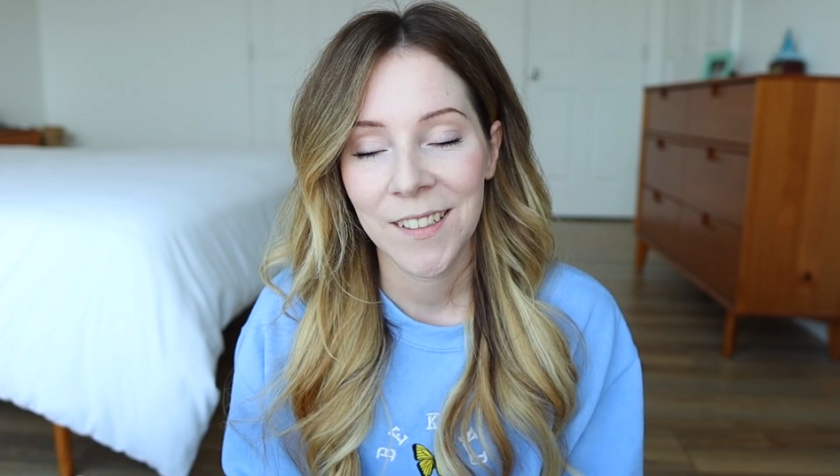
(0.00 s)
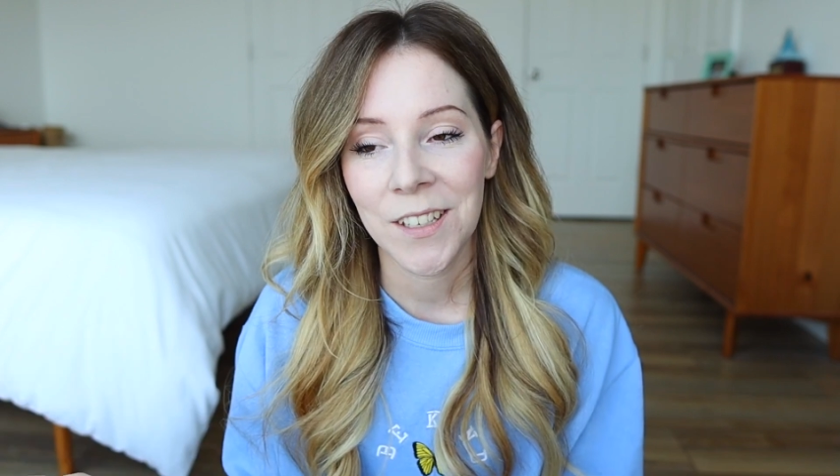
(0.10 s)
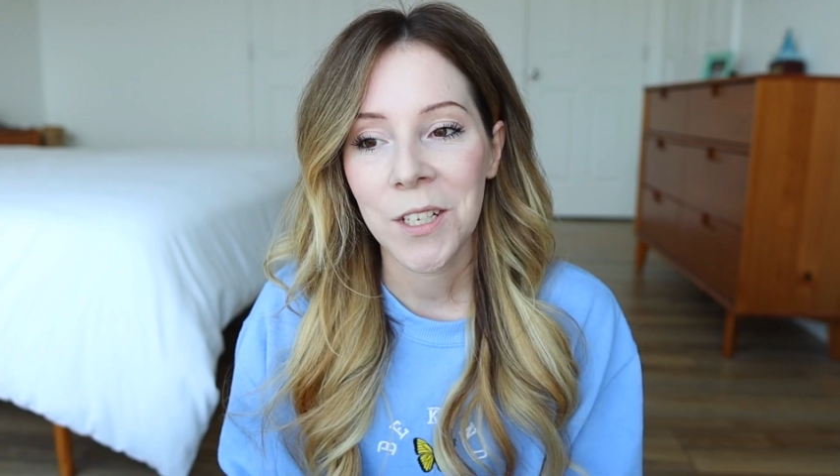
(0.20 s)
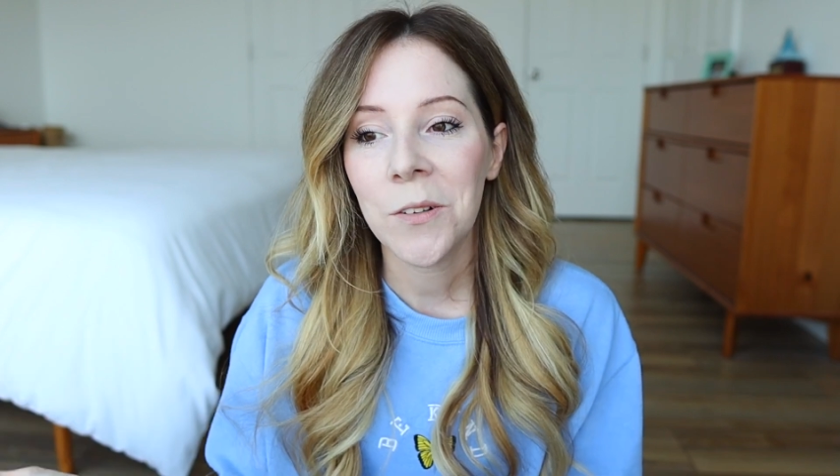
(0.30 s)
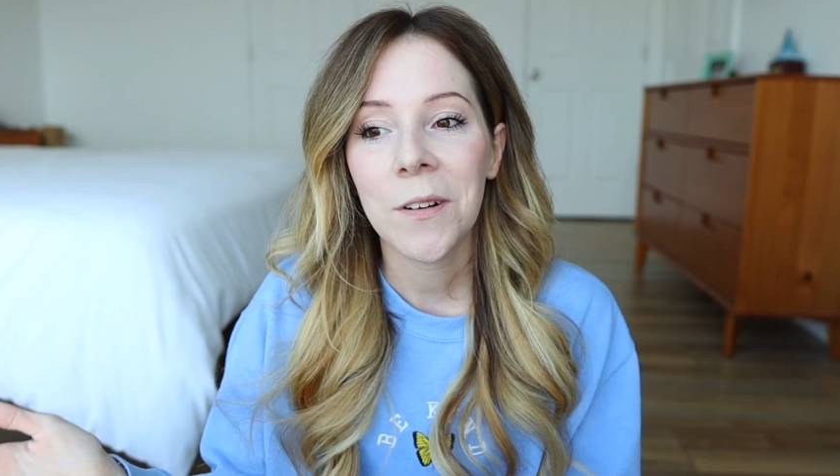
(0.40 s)

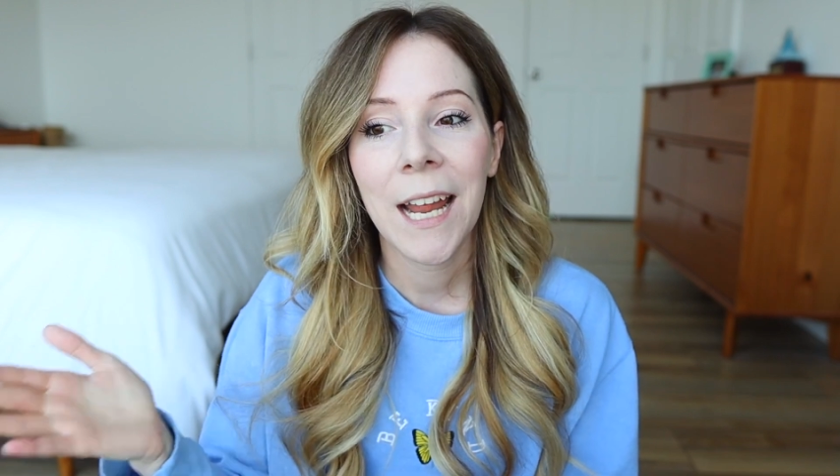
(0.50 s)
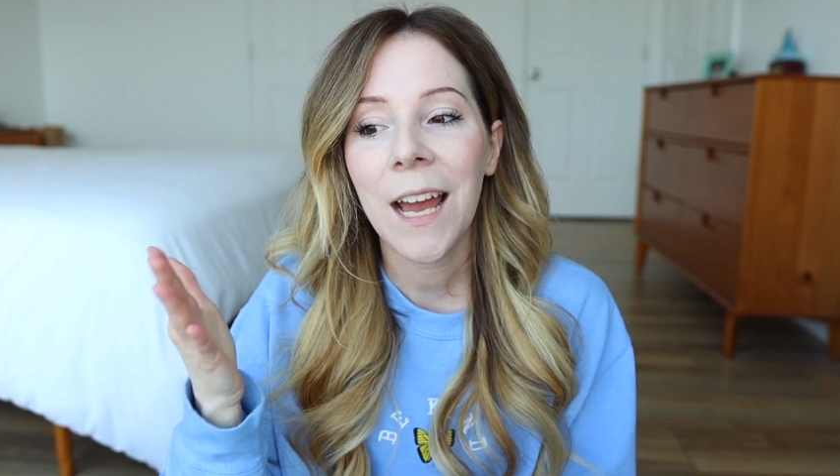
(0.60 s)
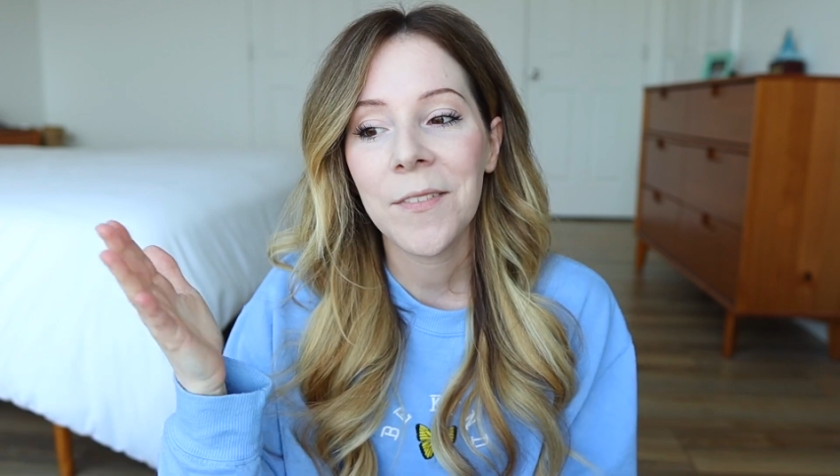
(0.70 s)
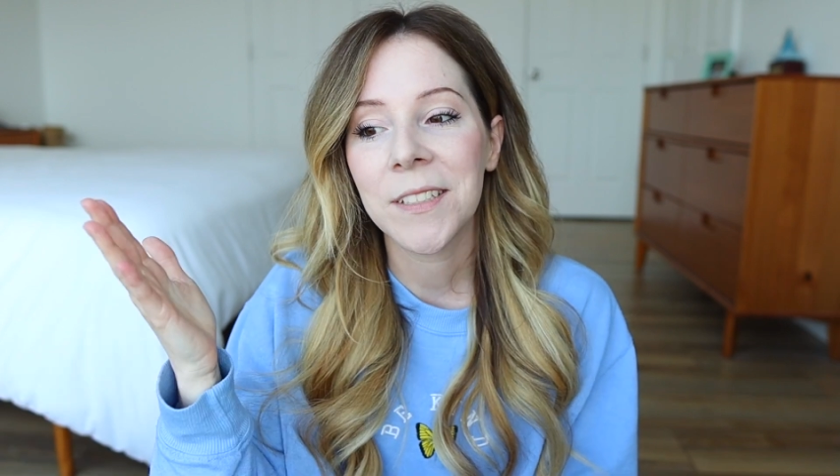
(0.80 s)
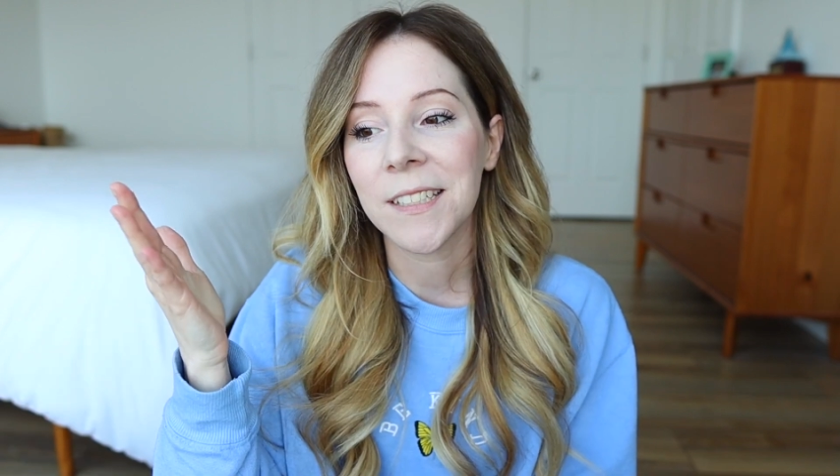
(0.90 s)
You don't
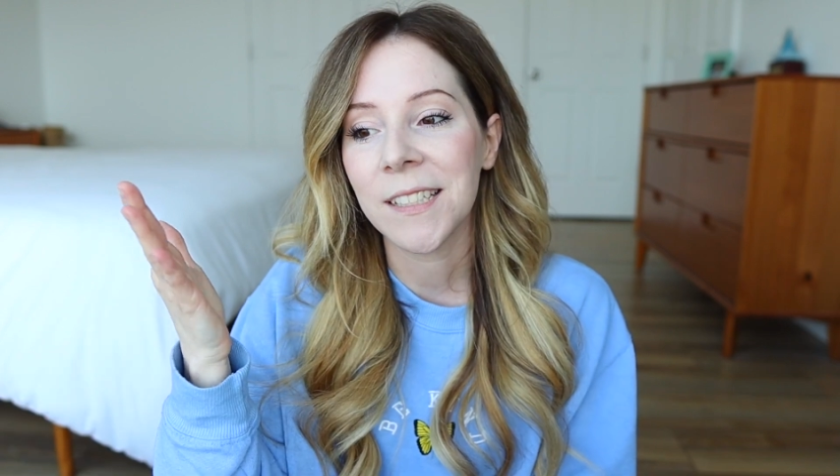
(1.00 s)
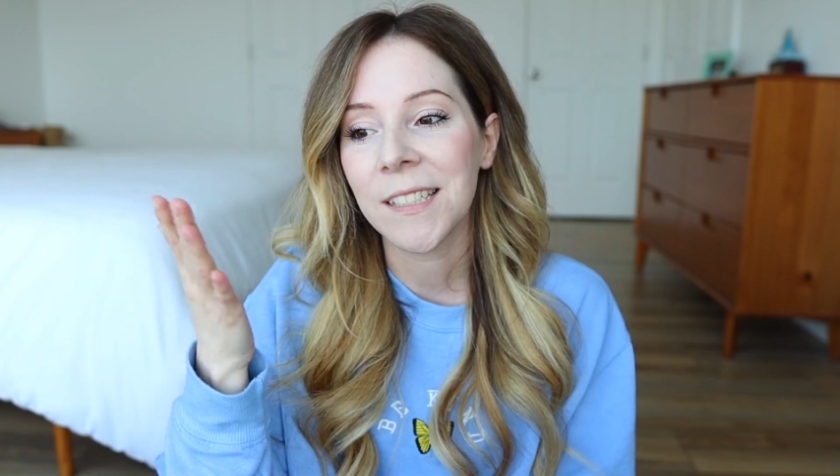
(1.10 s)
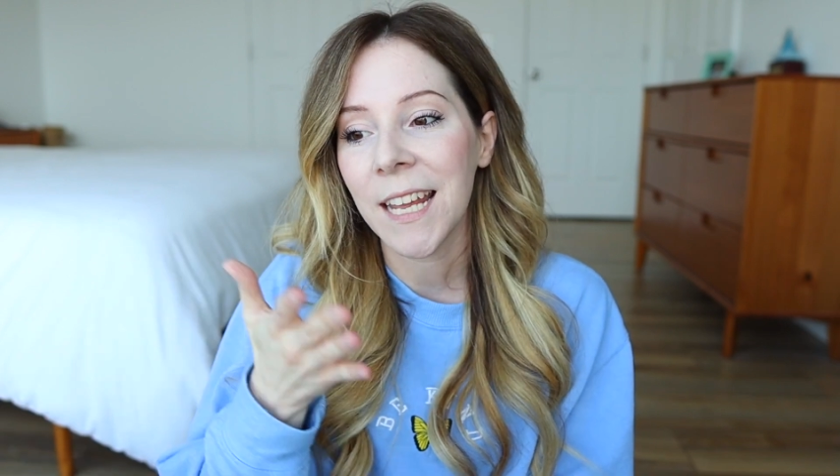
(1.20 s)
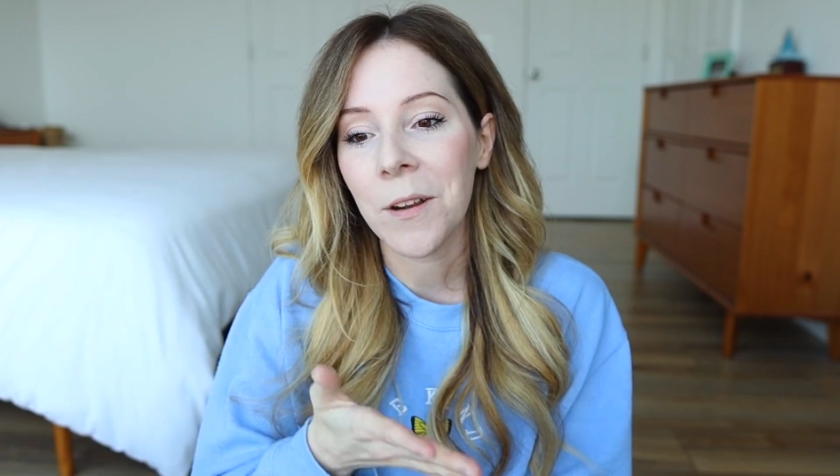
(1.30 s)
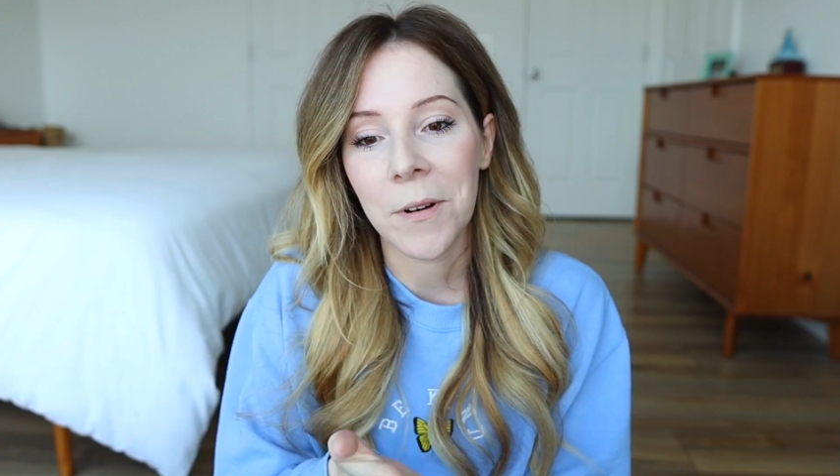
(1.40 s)
have to
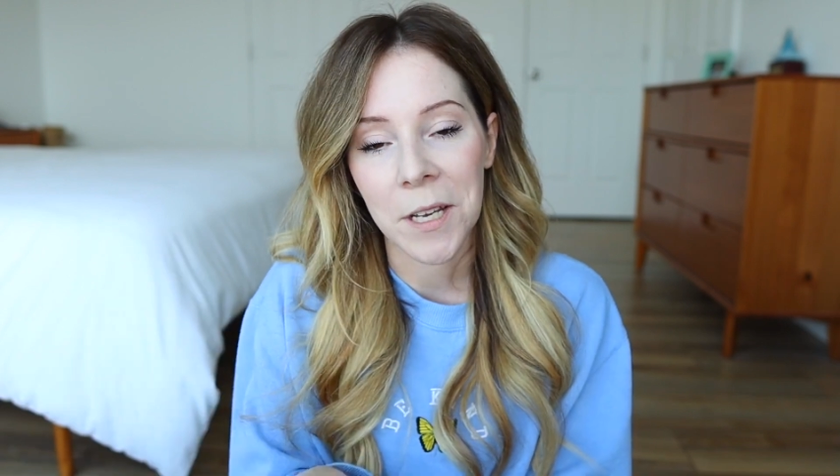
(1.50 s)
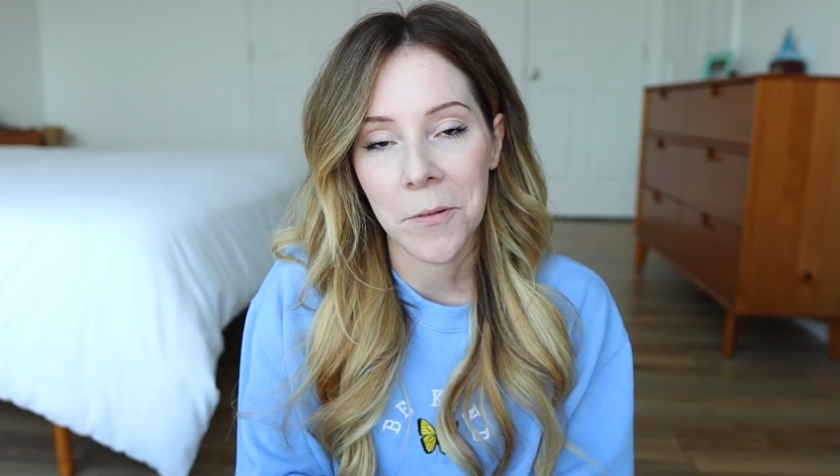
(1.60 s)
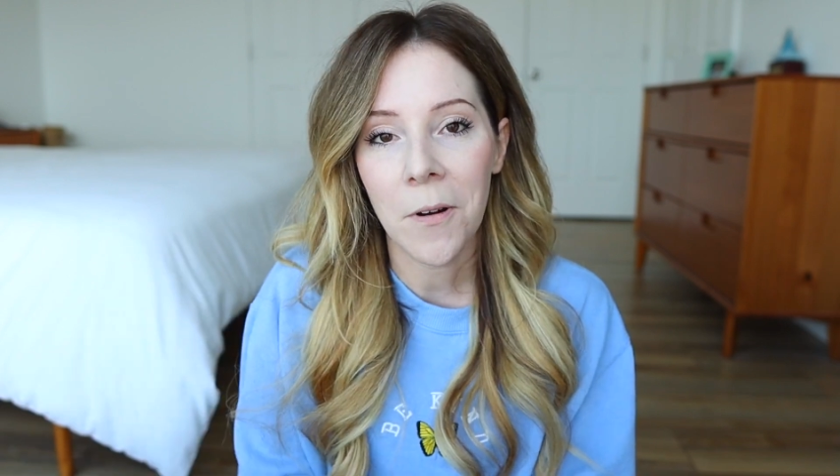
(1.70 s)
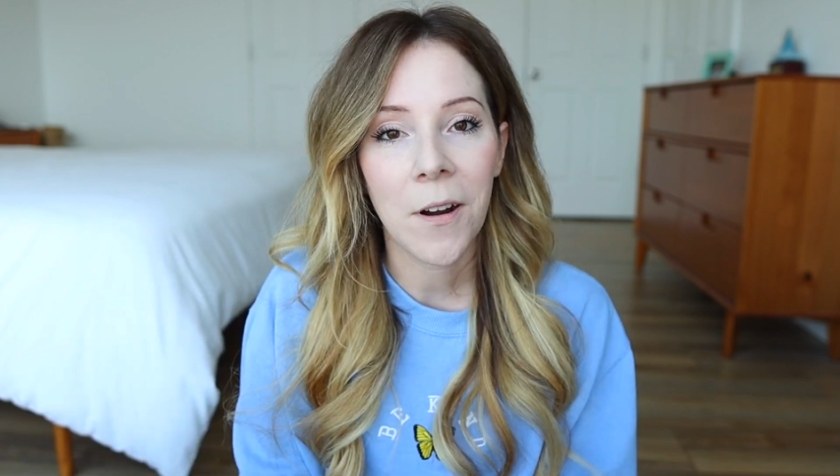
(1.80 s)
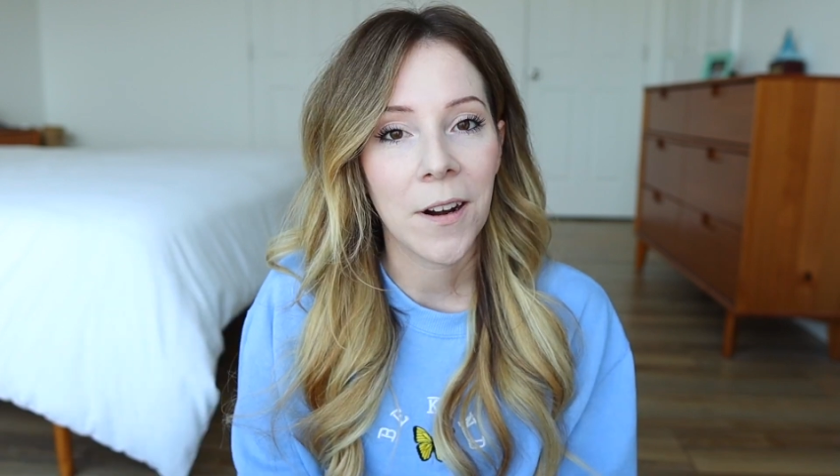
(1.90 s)
stay where
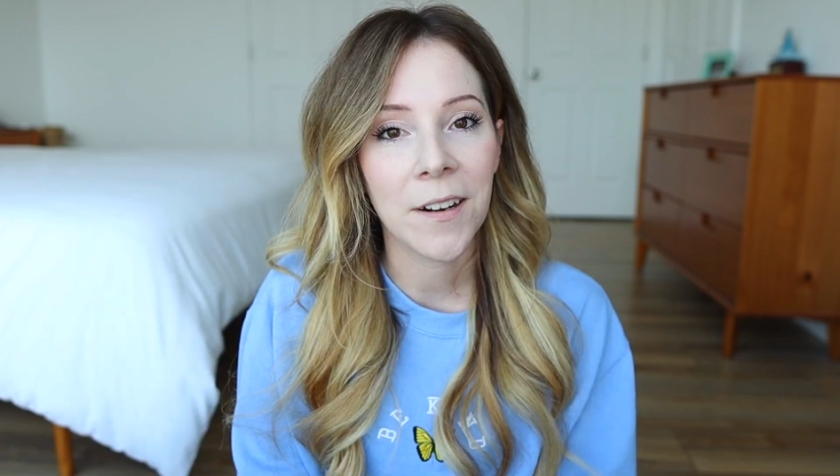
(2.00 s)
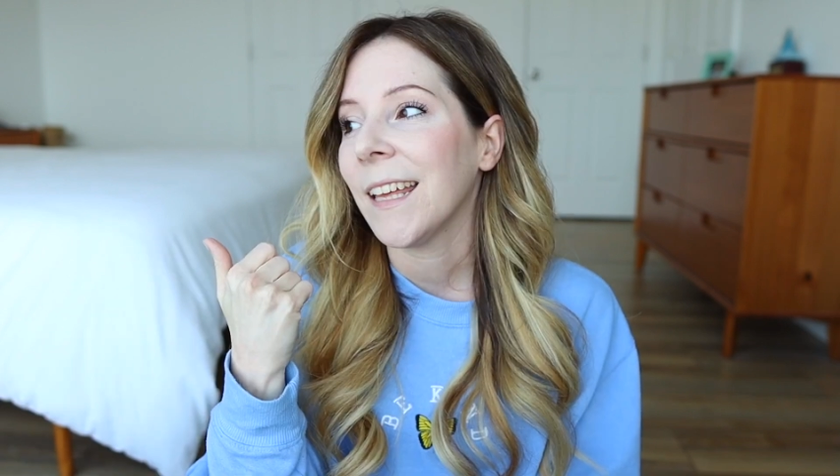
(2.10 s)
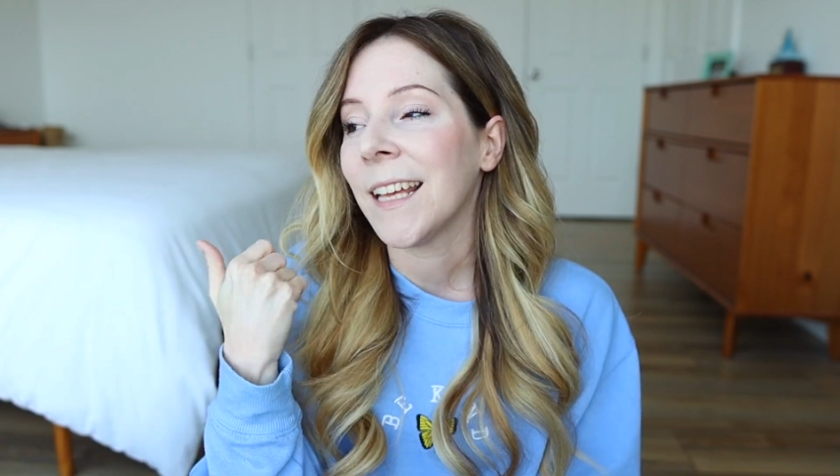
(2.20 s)
you are.